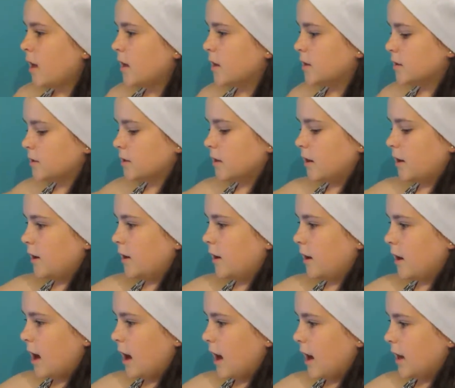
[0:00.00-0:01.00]
So
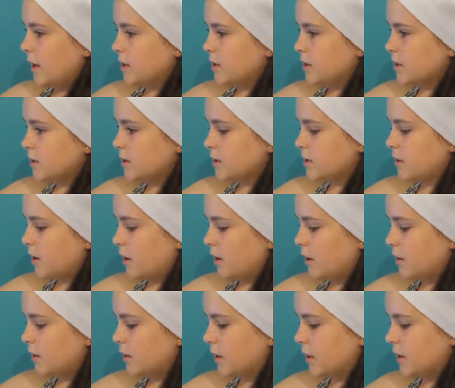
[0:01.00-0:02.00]
I just
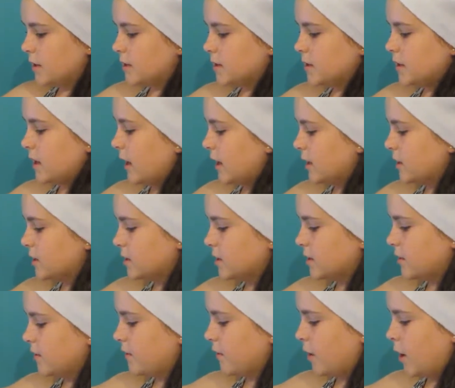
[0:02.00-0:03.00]
got this test
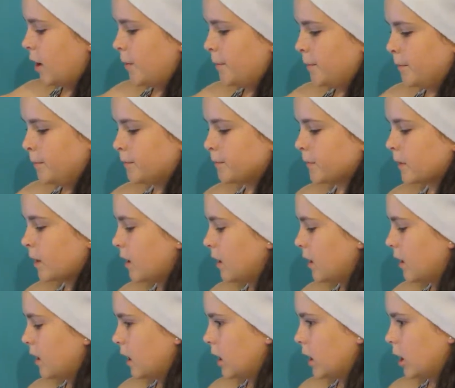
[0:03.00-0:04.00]
from
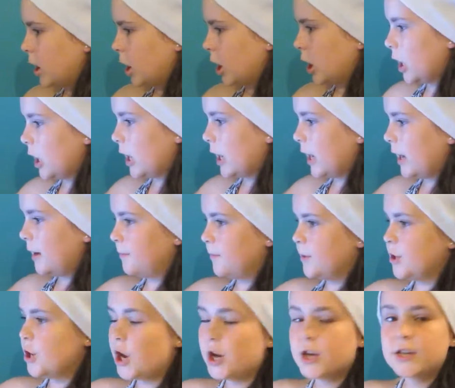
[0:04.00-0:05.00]

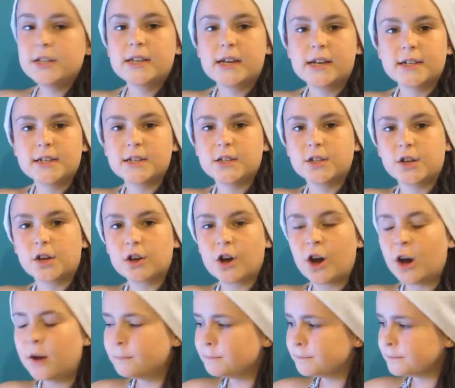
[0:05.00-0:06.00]
um,
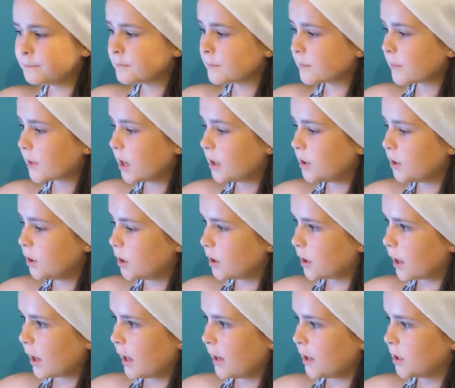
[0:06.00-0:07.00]
nerdtest.com. You
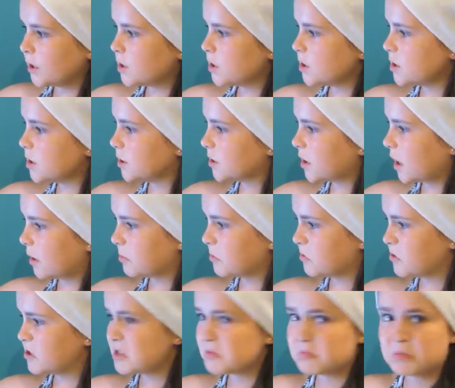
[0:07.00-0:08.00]
can just look up
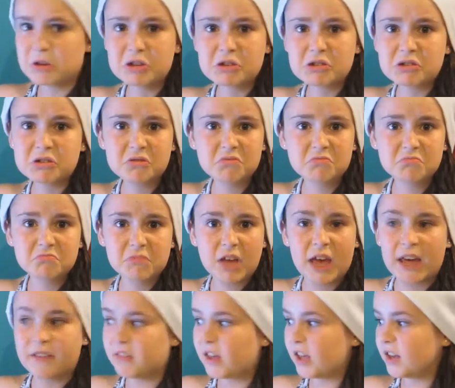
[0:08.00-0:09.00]
Christmas
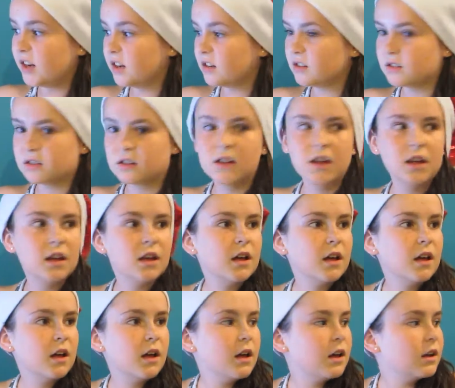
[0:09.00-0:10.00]
and then it'll
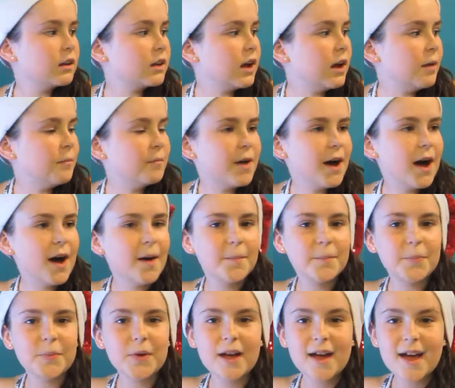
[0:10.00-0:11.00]
come up.
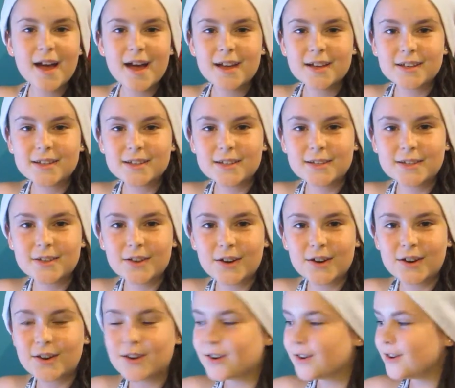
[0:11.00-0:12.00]

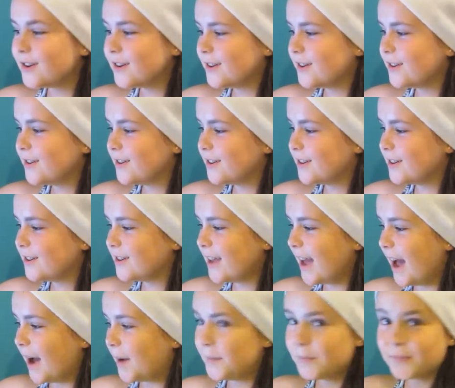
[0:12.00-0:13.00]
So
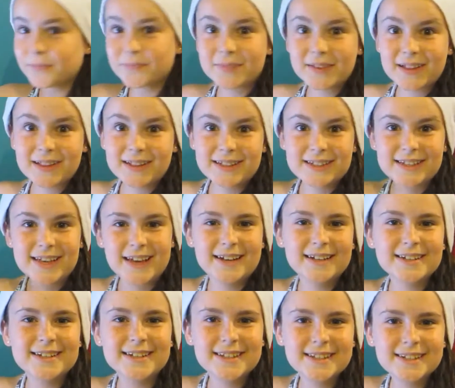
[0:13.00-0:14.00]
yeah, let's get
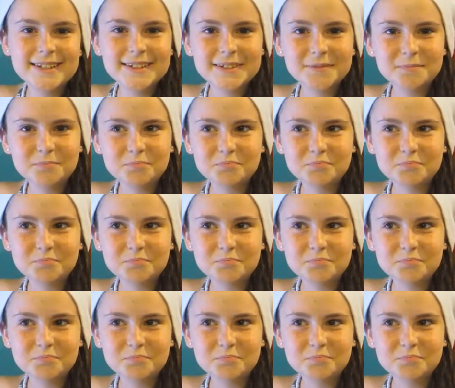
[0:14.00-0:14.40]
into the